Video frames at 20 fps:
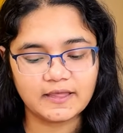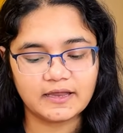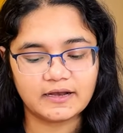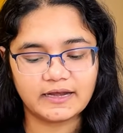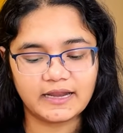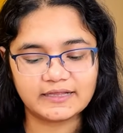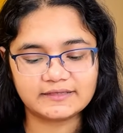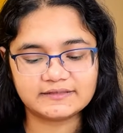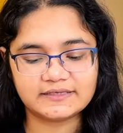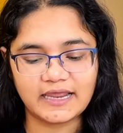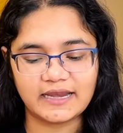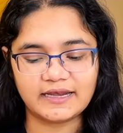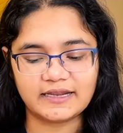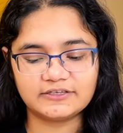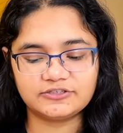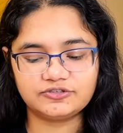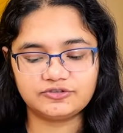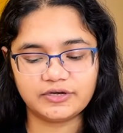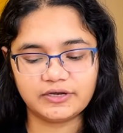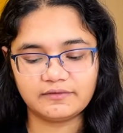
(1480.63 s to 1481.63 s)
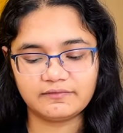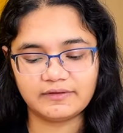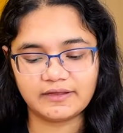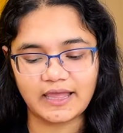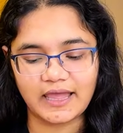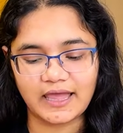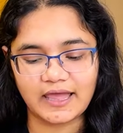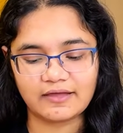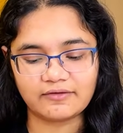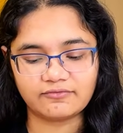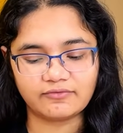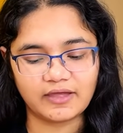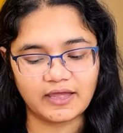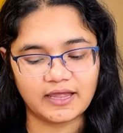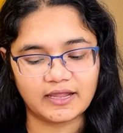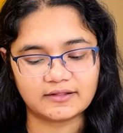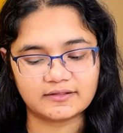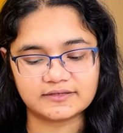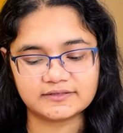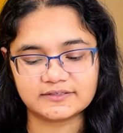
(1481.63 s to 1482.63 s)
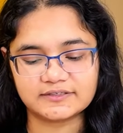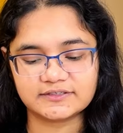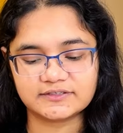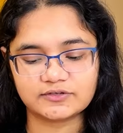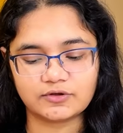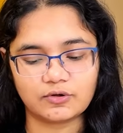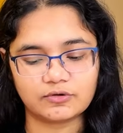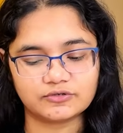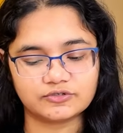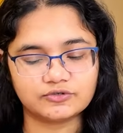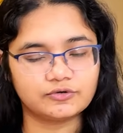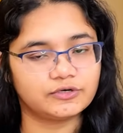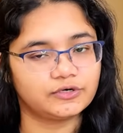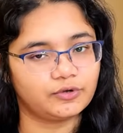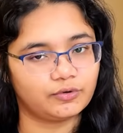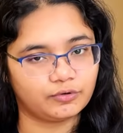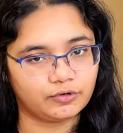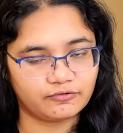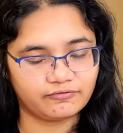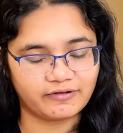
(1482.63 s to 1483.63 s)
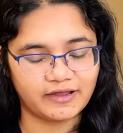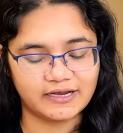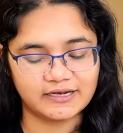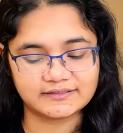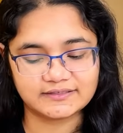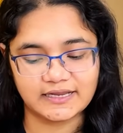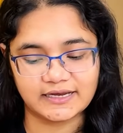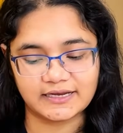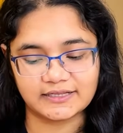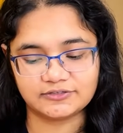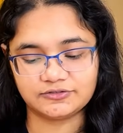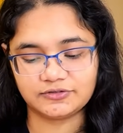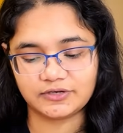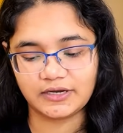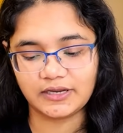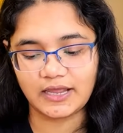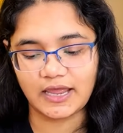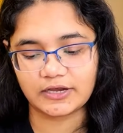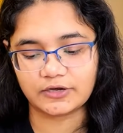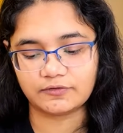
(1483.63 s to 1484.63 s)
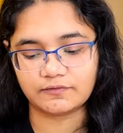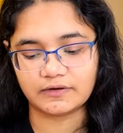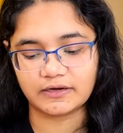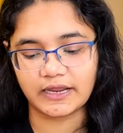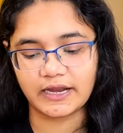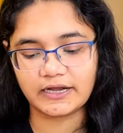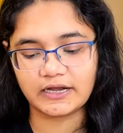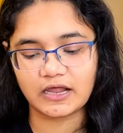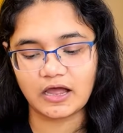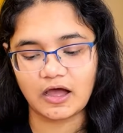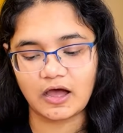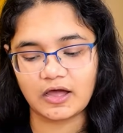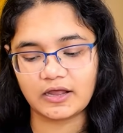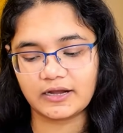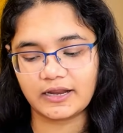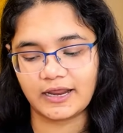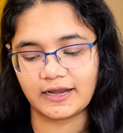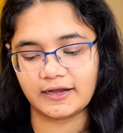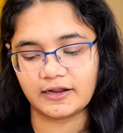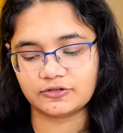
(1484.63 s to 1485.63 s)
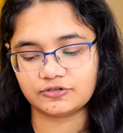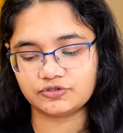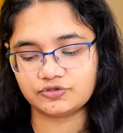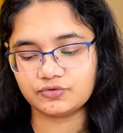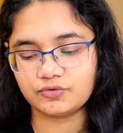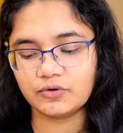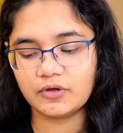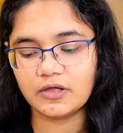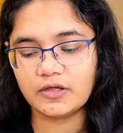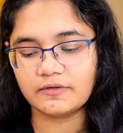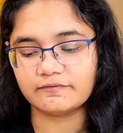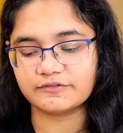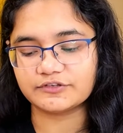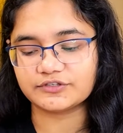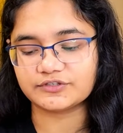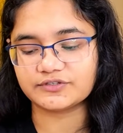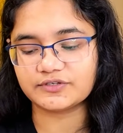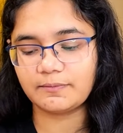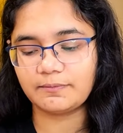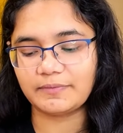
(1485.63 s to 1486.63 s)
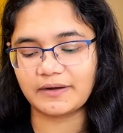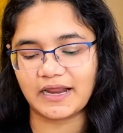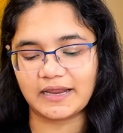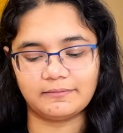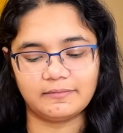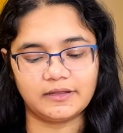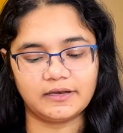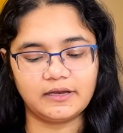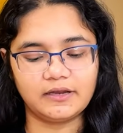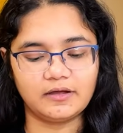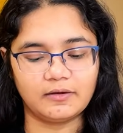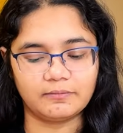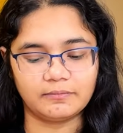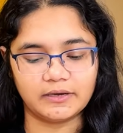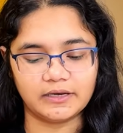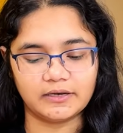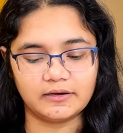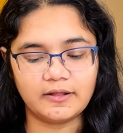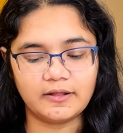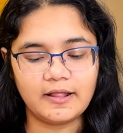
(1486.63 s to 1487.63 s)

Next, NH3 we have, and this is also nucleophile is NH3, and you will get RNH2, which is a primary amine.